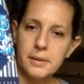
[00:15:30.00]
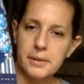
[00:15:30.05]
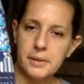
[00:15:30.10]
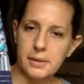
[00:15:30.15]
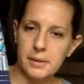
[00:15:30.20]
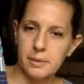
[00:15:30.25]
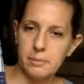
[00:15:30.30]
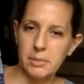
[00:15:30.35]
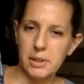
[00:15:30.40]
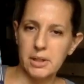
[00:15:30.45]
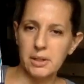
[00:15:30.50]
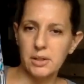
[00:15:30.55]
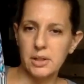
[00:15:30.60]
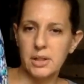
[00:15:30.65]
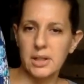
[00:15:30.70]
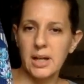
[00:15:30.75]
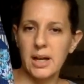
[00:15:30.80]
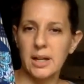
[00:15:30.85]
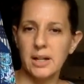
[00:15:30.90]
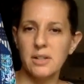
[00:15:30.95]
Uh, but good
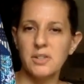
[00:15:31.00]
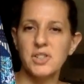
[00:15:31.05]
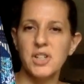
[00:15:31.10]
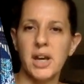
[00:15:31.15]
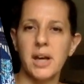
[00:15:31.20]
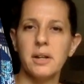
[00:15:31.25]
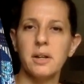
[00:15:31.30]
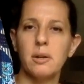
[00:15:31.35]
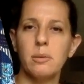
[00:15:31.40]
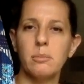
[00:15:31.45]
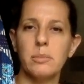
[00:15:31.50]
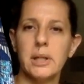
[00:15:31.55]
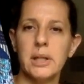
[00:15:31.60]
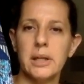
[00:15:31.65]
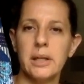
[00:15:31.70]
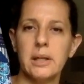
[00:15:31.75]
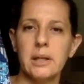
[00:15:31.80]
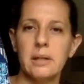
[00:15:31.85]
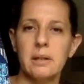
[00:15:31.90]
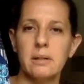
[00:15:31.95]
kind of
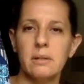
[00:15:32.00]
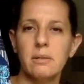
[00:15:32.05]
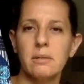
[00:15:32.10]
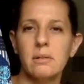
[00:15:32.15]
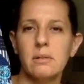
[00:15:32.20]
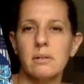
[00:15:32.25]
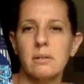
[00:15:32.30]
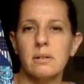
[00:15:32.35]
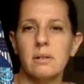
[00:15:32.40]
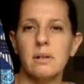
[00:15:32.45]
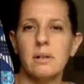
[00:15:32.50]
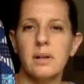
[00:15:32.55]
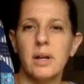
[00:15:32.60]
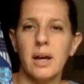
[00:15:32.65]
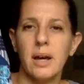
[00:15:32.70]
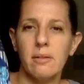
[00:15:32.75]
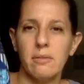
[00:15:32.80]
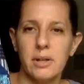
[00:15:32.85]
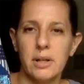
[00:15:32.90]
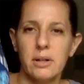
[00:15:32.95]
denim-y
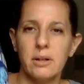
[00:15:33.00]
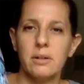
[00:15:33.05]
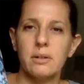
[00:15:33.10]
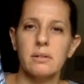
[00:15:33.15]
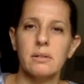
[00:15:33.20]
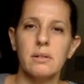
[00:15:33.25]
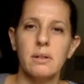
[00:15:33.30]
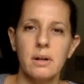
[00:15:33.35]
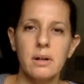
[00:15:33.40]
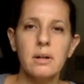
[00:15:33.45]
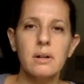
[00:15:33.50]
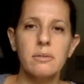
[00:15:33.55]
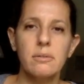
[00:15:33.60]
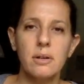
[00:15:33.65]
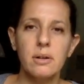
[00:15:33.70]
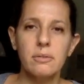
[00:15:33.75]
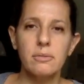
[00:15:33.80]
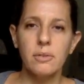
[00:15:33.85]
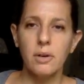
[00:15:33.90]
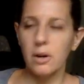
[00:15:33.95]
heavier look
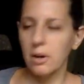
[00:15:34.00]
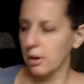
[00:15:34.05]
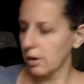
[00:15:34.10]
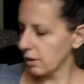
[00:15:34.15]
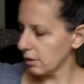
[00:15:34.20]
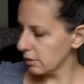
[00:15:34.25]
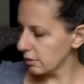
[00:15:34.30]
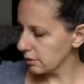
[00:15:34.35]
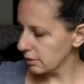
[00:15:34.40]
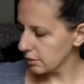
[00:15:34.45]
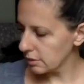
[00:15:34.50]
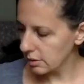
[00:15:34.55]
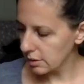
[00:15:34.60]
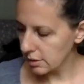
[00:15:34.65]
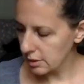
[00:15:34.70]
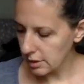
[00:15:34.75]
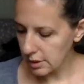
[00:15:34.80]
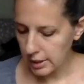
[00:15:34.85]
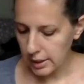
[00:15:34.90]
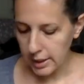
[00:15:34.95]
for fall.
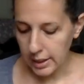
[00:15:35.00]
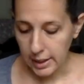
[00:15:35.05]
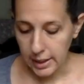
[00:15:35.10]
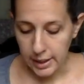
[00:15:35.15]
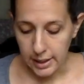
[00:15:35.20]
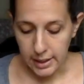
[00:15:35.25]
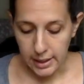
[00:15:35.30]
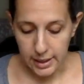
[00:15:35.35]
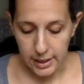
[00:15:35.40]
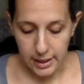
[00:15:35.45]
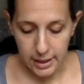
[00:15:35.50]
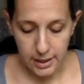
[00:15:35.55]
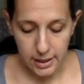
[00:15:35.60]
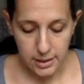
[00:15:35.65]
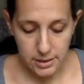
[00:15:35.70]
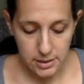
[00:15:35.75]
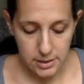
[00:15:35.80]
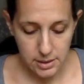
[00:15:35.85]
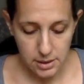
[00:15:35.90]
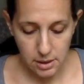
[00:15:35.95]

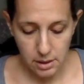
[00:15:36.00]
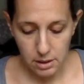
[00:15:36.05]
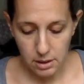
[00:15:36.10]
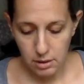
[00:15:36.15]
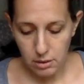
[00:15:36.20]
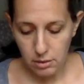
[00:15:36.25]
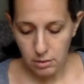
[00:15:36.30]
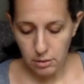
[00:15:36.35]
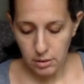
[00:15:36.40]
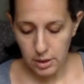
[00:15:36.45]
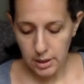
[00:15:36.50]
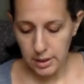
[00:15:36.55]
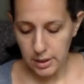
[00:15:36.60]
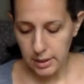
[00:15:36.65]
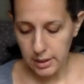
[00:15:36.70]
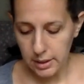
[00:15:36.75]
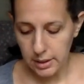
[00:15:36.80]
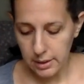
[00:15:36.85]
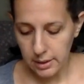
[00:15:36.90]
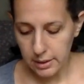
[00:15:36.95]
And so
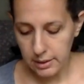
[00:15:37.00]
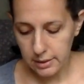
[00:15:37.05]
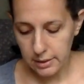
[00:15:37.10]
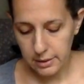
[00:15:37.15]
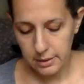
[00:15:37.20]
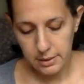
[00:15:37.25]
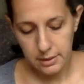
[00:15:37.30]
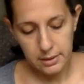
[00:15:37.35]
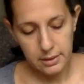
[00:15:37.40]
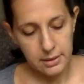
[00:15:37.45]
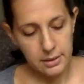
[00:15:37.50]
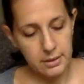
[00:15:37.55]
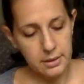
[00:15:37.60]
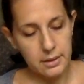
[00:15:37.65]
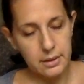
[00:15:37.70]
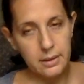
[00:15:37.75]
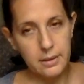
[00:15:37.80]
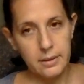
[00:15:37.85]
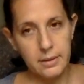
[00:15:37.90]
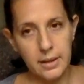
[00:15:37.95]
uh,
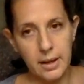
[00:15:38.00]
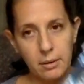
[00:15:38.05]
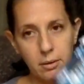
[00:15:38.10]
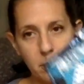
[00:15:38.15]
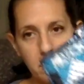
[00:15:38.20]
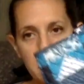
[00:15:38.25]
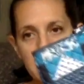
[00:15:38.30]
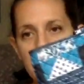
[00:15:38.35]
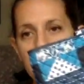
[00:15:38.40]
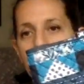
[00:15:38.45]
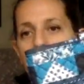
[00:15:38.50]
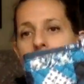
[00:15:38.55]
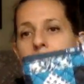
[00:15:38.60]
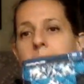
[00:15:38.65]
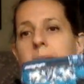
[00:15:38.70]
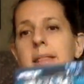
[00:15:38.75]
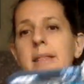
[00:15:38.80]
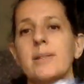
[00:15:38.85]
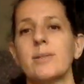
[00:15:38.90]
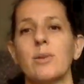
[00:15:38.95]
that would be
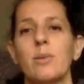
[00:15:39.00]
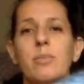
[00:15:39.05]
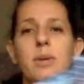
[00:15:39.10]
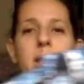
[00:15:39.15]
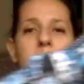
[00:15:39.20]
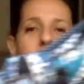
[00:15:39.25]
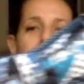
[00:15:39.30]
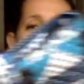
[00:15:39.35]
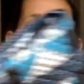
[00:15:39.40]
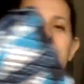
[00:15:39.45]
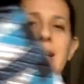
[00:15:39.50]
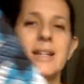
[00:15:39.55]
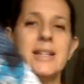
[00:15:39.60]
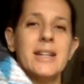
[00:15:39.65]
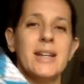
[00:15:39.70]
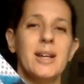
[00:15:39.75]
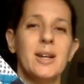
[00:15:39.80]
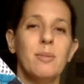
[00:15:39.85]
A, this would be 8.